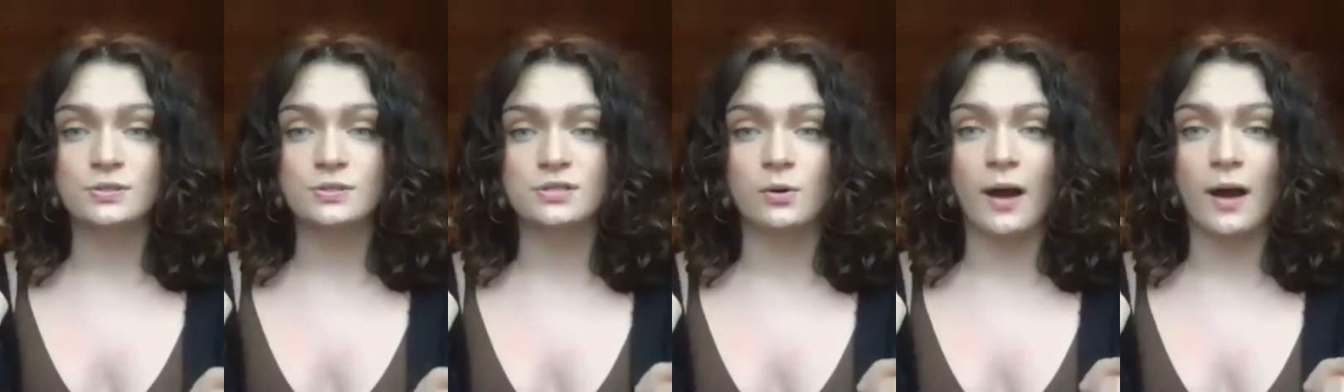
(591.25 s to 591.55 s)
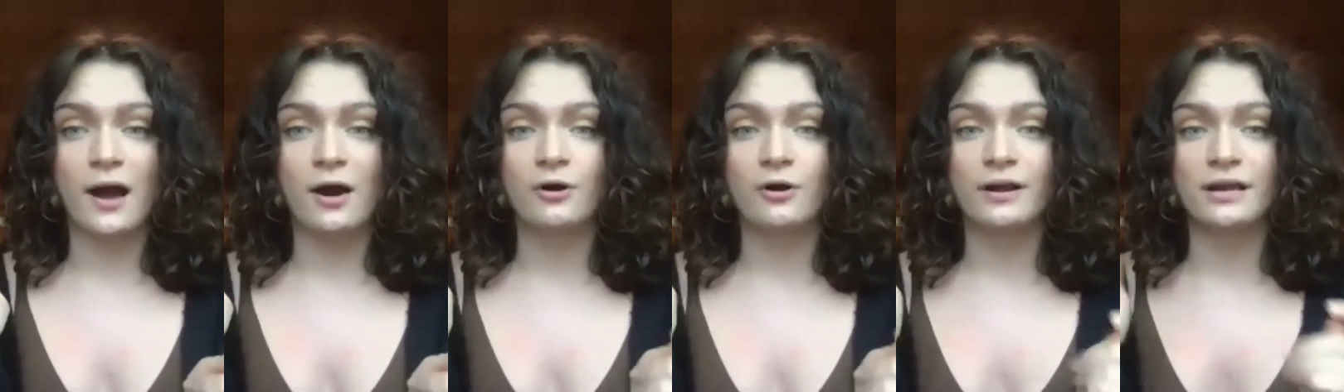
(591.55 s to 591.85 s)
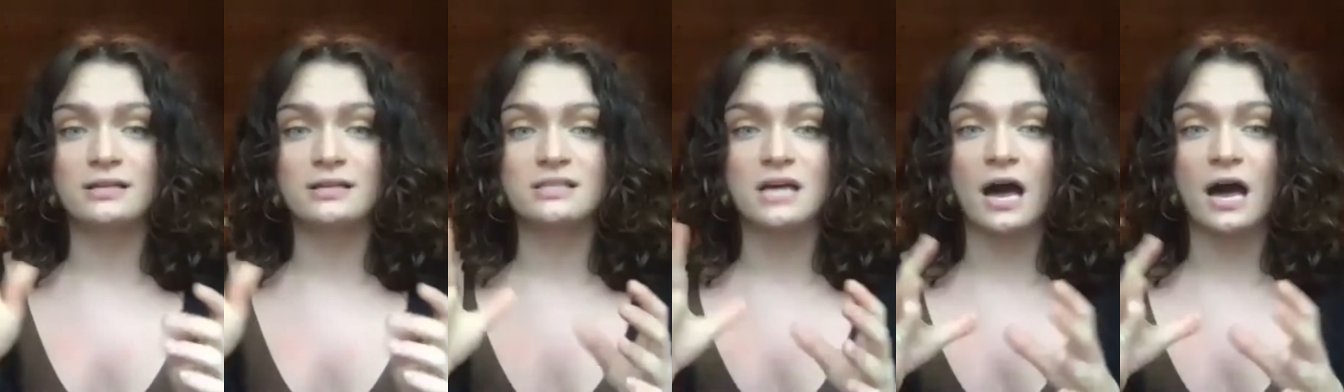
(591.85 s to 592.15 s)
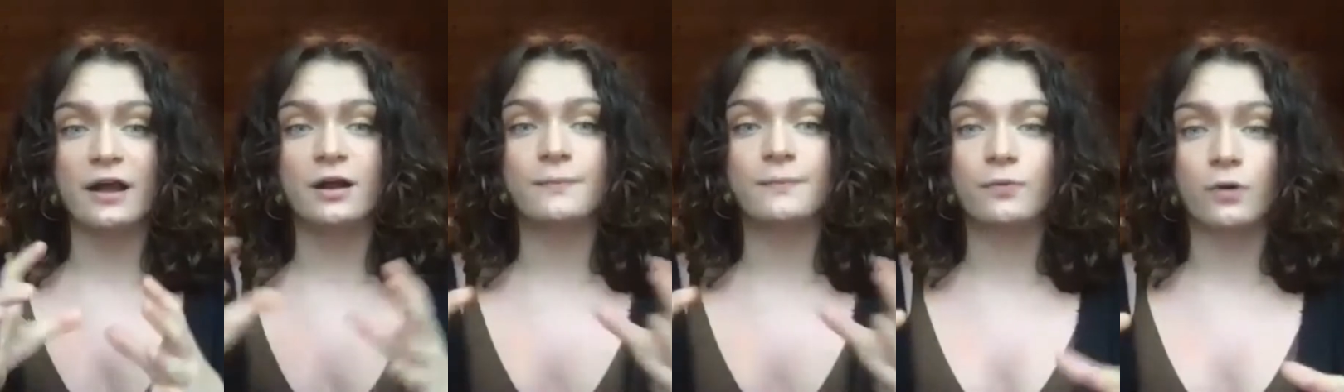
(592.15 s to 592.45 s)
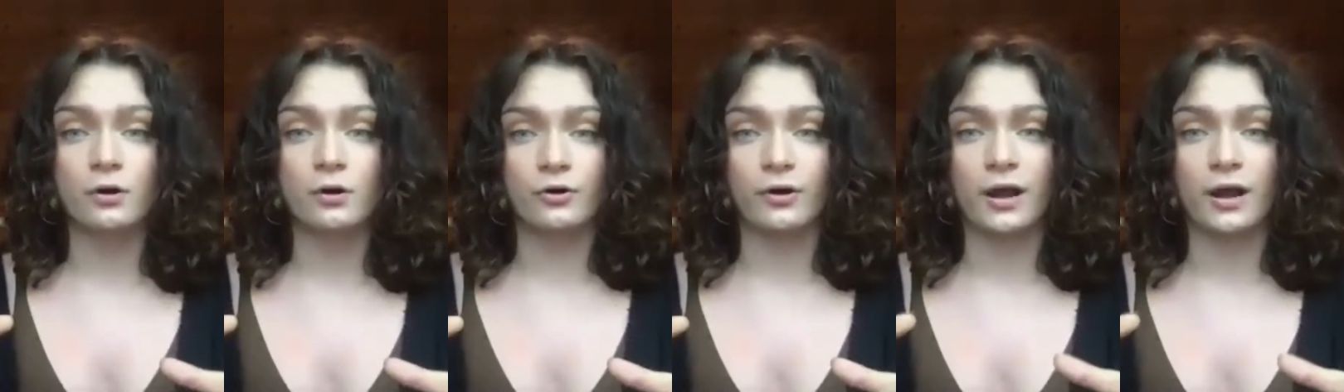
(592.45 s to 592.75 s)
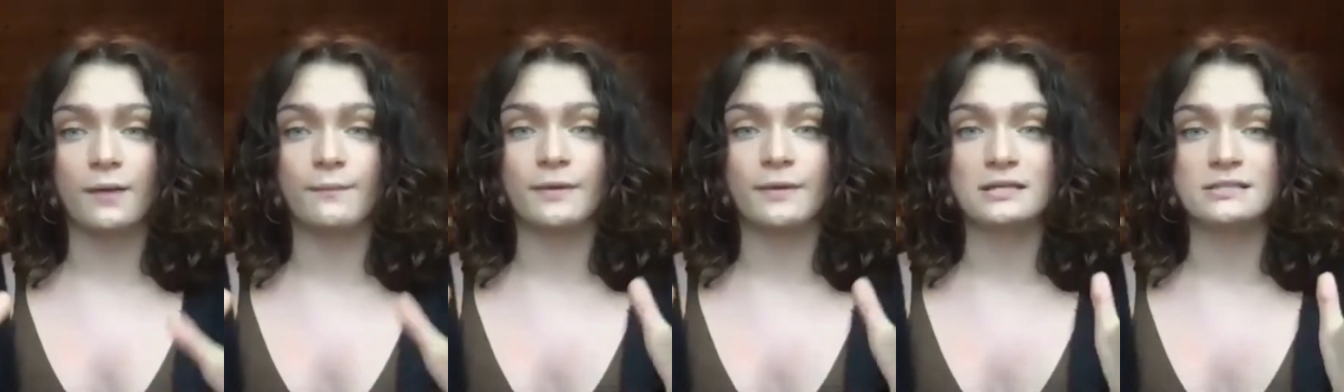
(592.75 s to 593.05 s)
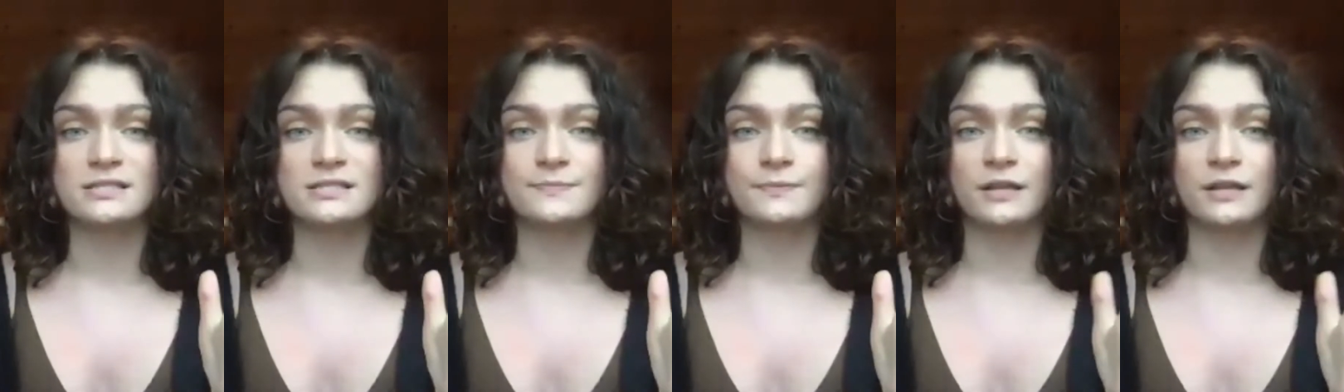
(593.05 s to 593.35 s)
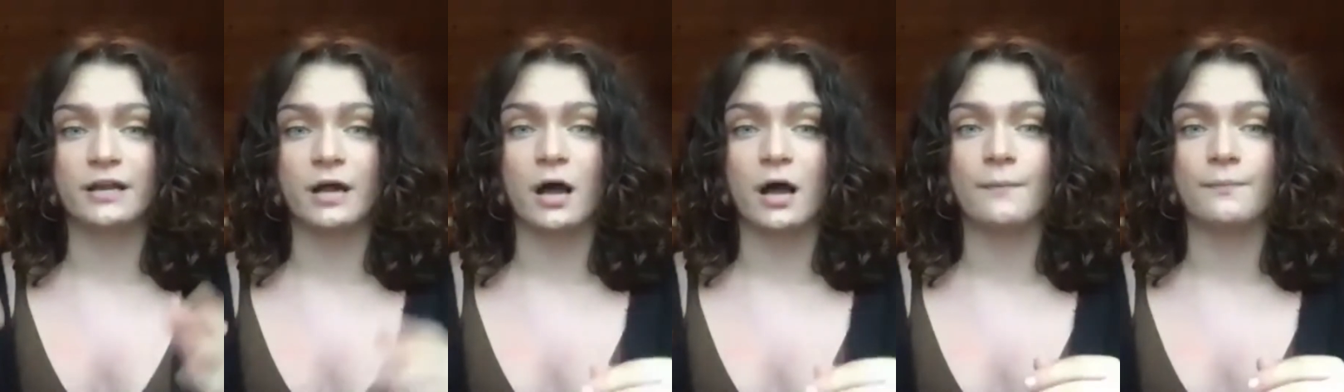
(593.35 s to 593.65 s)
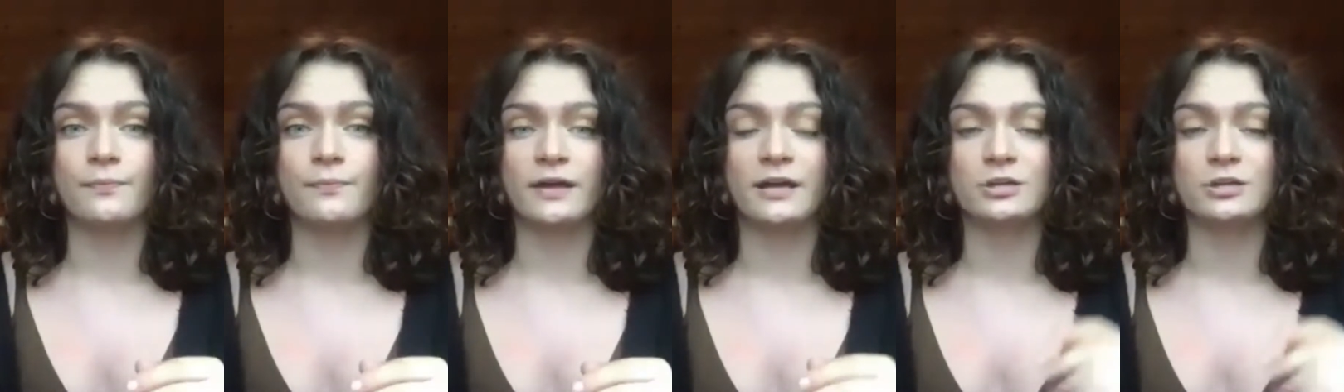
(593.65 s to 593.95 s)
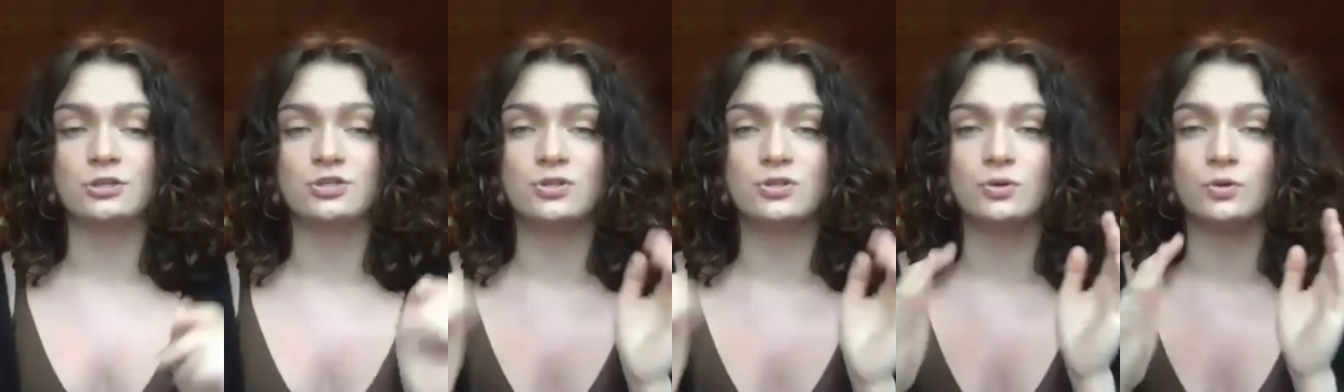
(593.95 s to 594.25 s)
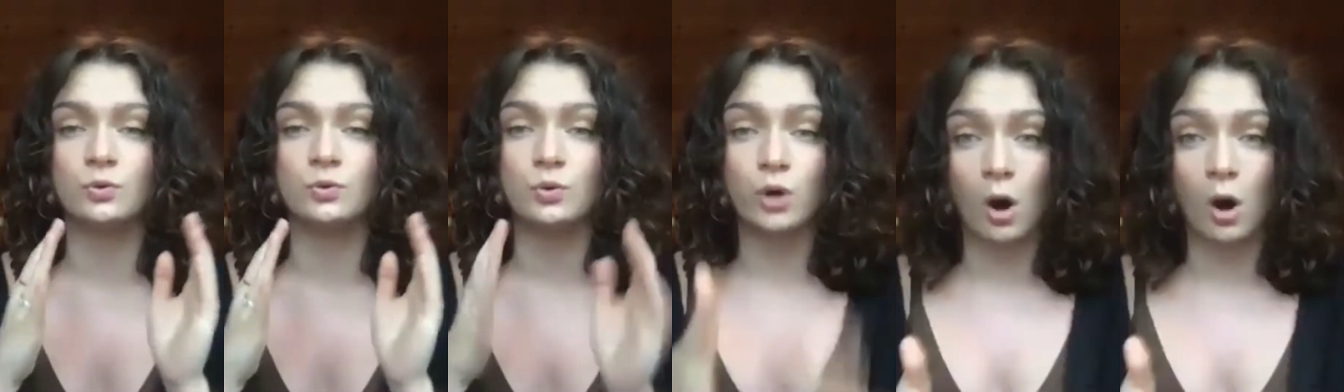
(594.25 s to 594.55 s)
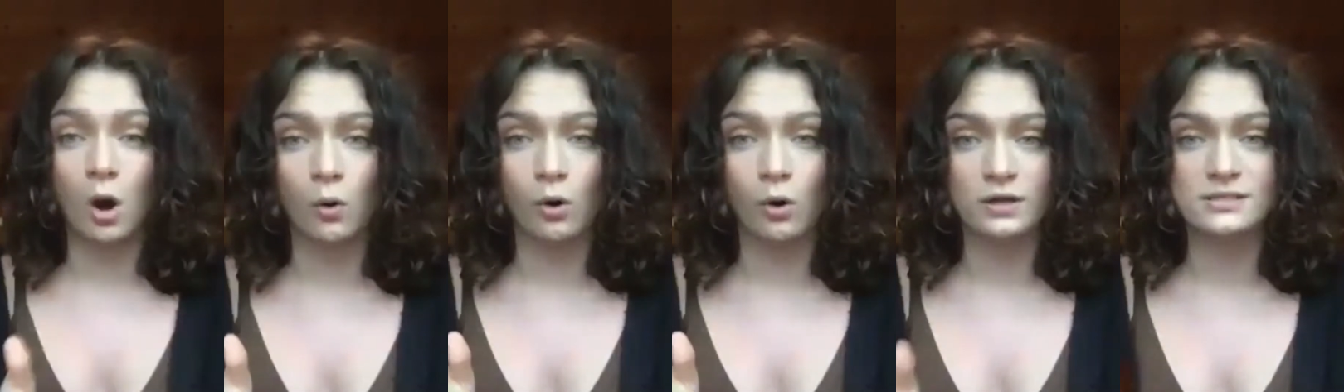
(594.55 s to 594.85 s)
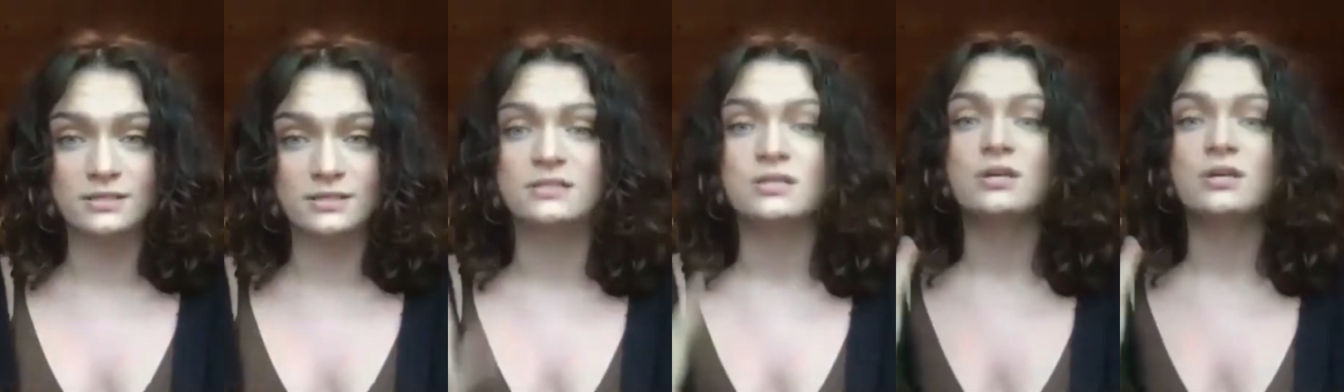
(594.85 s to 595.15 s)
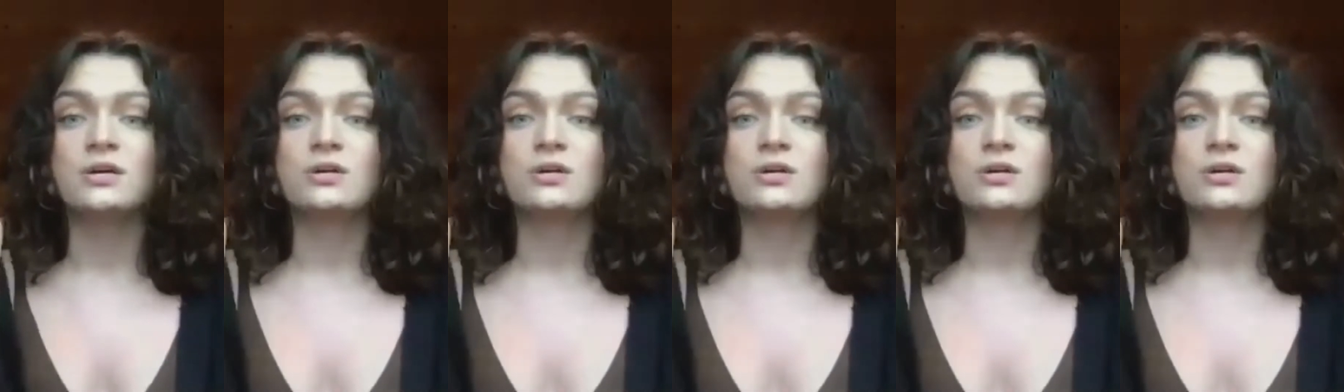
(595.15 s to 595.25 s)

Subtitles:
so our entire program is split up into cohorts.